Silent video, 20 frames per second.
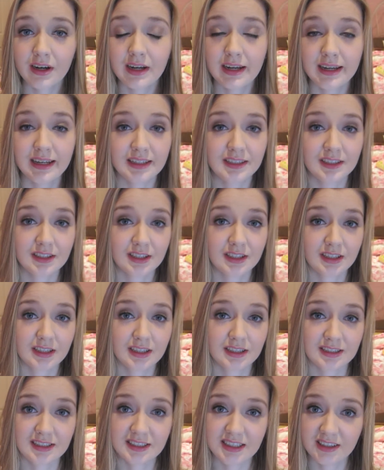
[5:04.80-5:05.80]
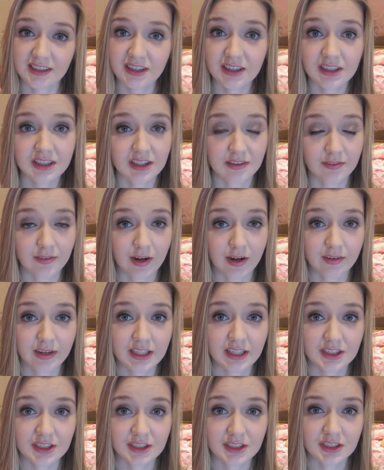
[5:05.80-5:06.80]
and your concealer and your
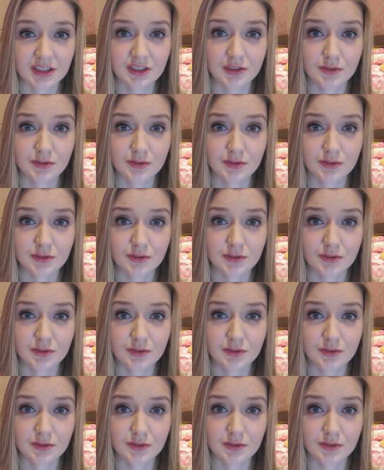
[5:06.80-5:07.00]
foundation,